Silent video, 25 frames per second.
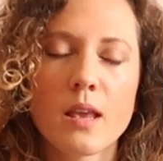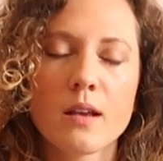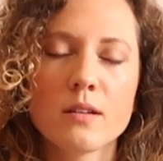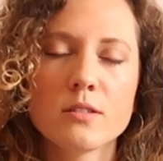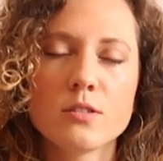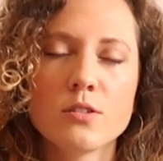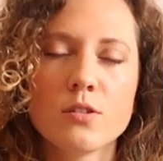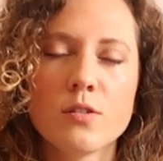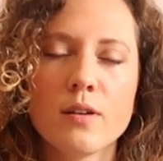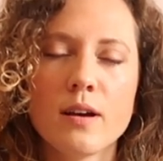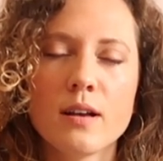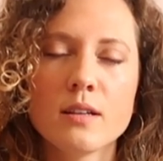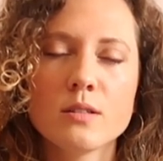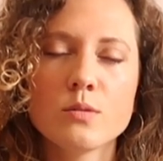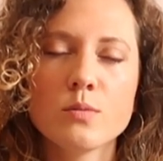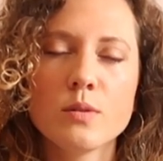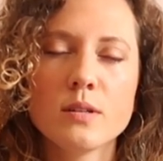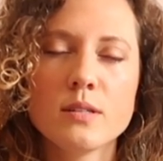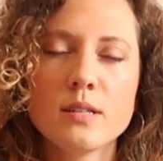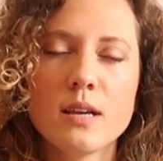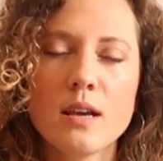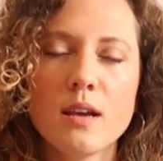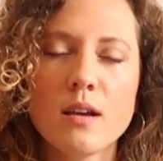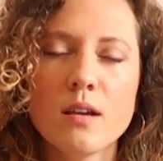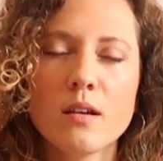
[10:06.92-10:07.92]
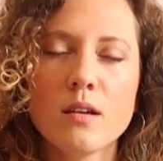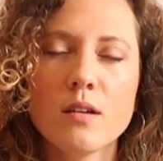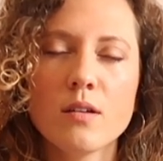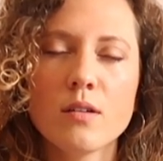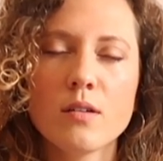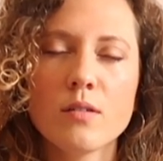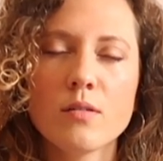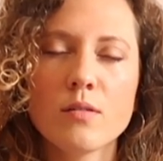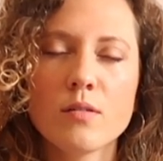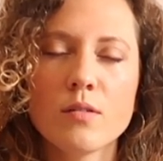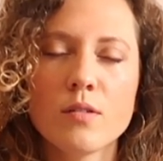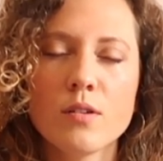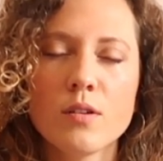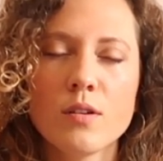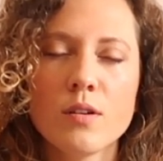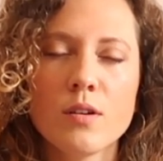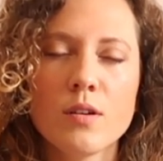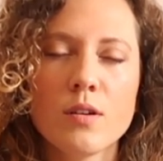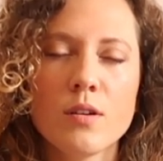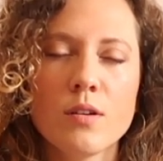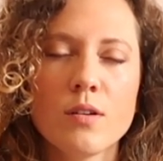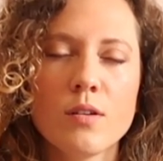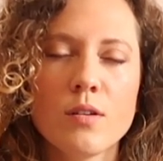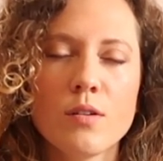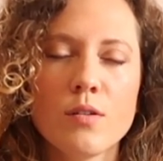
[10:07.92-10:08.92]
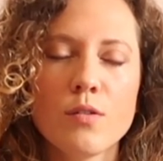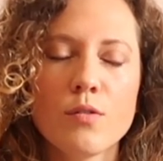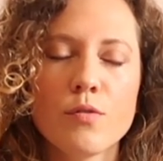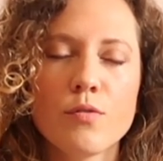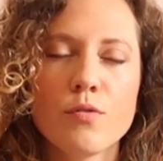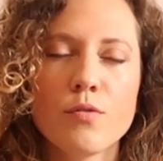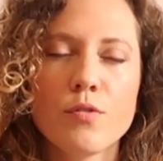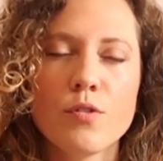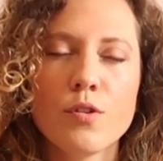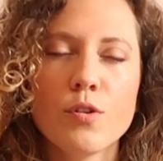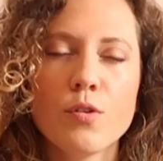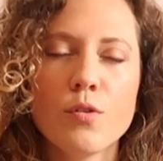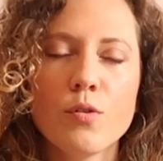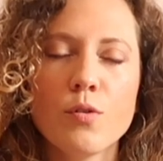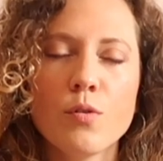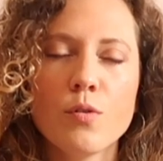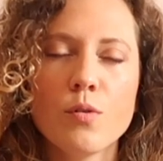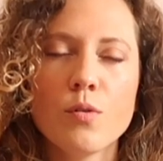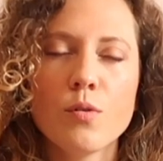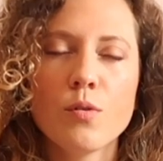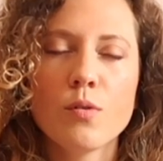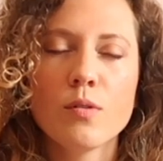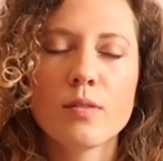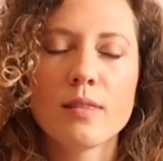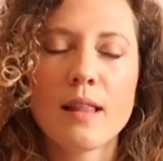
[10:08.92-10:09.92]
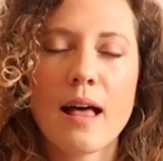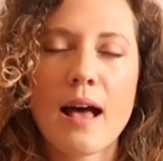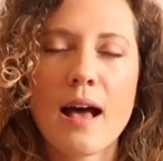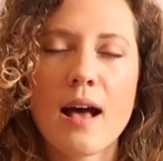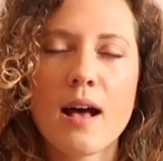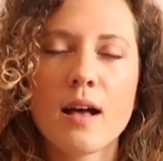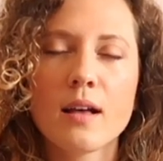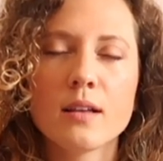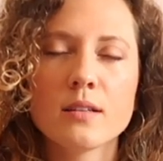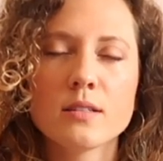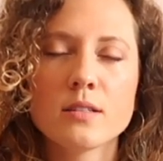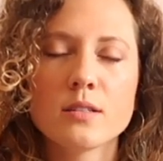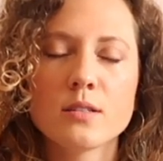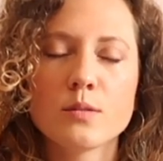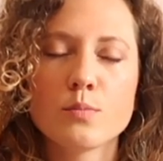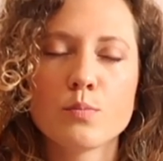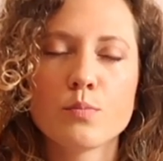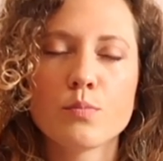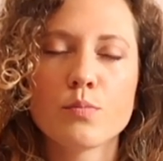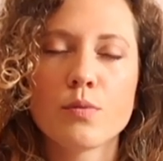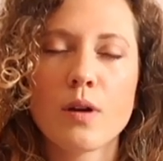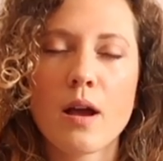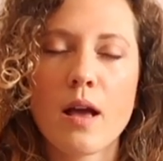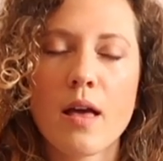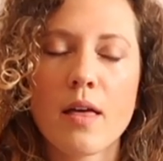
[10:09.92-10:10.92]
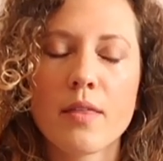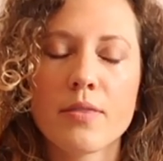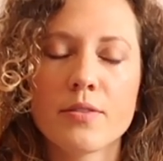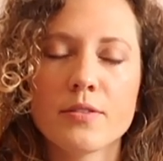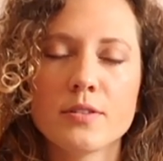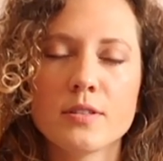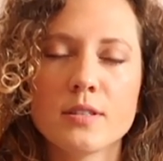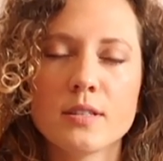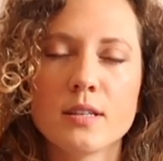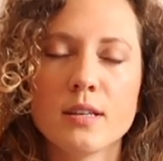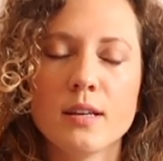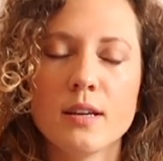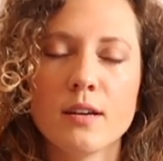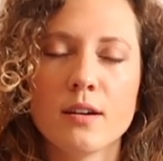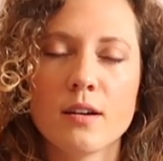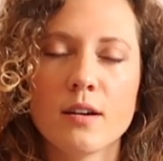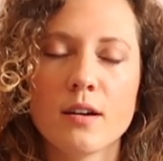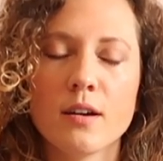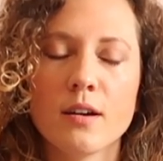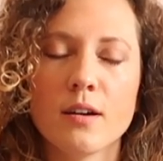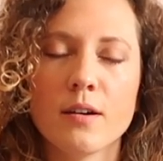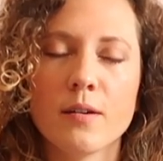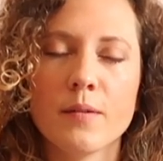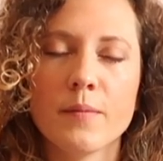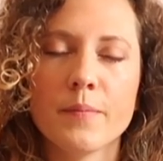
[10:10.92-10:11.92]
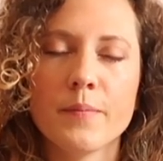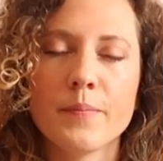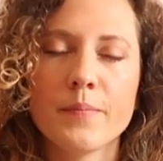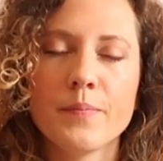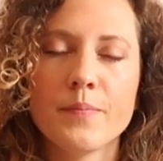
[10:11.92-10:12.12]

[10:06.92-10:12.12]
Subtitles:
So as we take a few last breaths here,